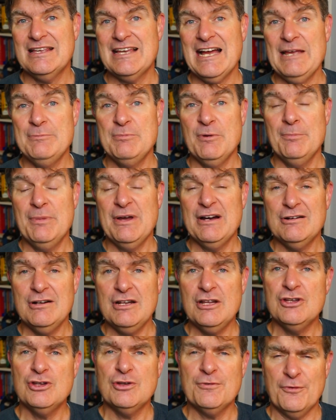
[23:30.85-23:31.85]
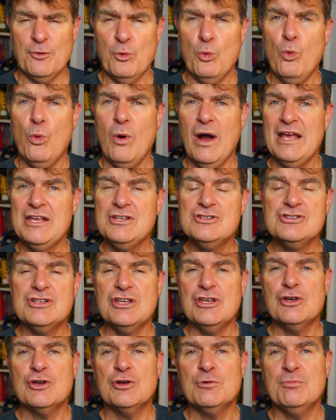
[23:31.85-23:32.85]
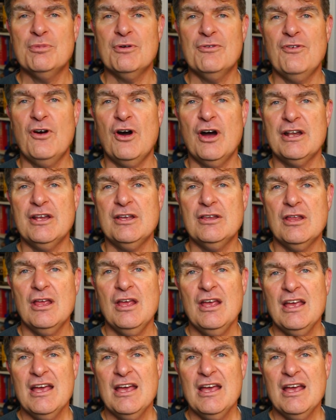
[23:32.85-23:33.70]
capability and different ways that you can provide it,